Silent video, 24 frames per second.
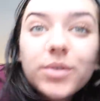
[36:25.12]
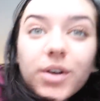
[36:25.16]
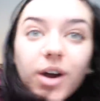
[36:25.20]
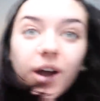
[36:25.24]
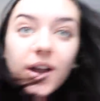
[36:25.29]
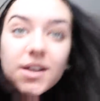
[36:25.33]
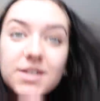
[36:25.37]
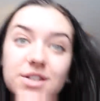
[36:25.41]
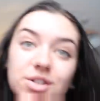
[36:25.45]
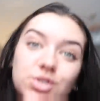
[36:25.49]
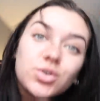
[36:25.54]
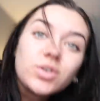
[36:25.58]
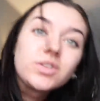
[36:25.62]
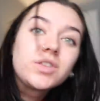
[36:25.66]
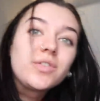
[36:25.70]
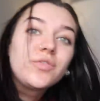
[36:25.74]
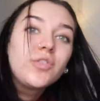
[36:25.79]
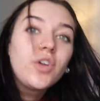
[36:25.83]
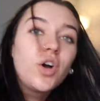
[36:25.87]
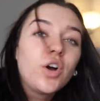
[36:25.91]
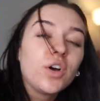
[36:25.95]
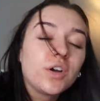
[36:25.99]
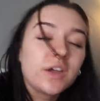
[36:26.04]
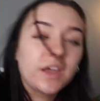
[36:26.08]
you guys enjoyed the
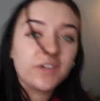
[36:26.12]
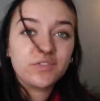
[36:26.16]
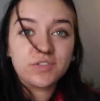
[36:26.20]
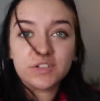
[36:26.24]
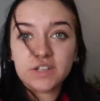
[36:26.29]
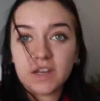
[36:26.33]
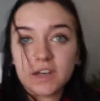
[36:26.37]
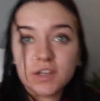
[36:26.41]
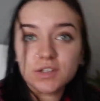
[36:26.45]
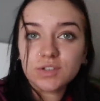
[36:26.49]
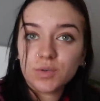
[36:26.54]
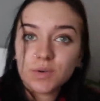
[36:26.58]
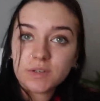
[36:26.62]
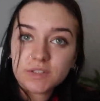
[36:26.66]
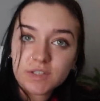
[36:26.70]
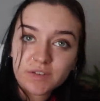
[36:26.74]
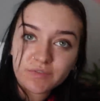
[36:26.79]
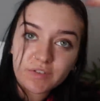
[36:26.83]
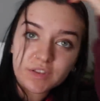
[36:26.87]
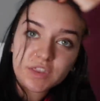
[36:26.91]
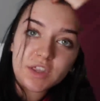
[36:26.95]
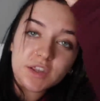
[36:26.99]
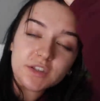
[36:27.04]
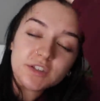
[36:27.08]
vlog. If you did, as always,
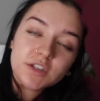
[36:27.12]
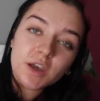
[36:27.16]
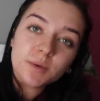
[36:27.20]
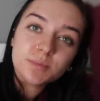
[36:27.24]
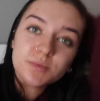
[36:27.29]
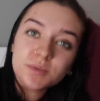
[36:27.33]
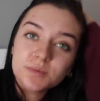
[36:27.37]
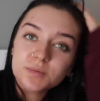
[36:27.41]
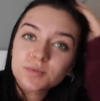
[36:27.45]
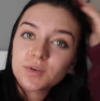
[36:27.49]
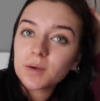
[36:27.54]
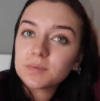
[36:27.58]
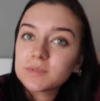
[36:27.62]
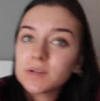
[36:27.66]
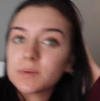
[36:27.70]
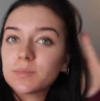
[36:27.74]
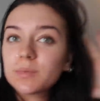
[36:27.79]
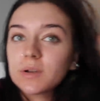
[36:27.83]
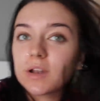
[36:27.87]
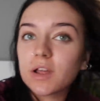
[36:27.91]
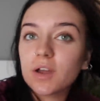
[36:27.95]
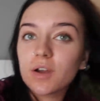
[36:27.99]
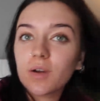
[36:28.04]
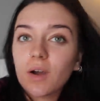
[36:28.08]
give it a thumbs up, subscribe down
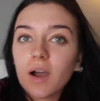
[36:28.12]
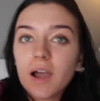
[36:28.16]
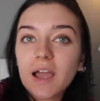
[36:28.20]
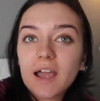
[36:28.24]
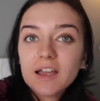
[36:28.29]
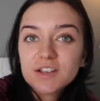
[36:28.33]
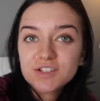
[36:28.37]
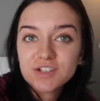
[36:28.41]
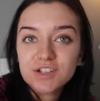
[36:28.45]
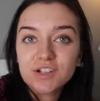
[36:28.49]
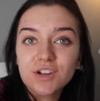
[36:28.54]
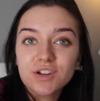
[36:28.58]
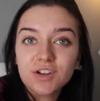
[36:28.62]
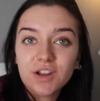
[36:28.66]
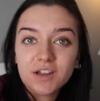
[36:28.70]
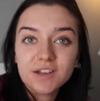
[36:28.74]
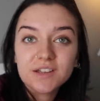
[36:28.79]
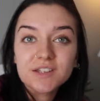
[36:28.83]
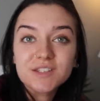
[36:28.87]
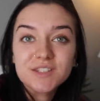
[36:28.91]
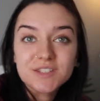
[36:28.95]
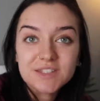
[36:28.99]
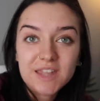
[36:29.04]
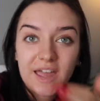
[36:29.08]
below. I actually look
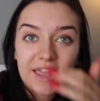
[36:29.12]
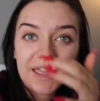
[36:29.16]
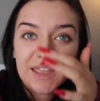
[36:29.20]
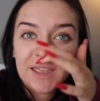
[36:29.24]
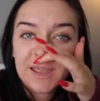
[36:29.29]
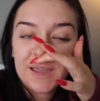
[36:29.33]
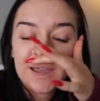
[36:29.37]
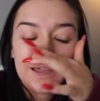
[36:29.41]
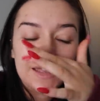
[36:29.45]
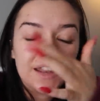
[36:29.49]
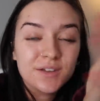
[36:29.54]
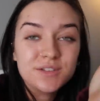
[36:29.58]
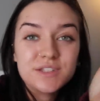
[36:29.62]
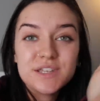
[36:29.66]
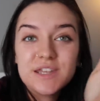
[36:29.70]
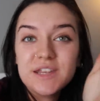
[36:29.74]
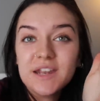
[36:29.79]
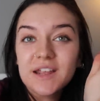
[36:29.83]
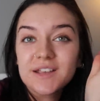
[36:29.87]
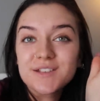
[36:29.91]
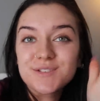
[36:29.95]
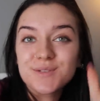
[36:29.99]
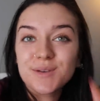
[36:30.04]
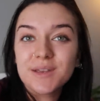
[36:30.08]
like a state, and I'll see you
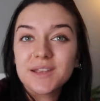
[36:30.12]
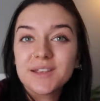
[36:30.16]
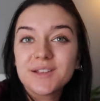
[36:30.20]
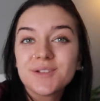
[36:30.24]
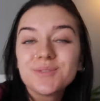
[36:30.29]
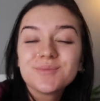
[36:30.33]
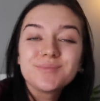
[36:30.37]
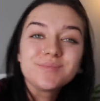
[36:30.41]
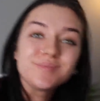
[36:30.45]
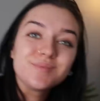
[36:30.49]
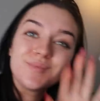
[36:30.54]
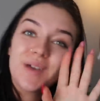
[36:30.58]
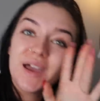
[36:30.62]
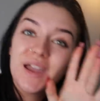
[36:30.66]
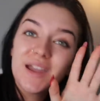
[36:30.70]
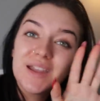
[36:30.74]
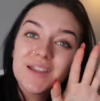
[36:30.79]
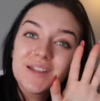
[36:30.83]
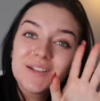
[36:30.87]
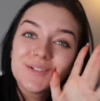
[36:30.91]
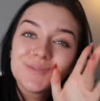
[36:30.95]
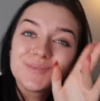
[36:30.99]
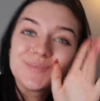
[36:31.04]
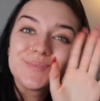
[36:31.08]
next week.
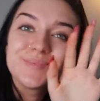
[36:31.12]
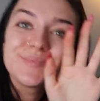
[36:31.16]
Bye.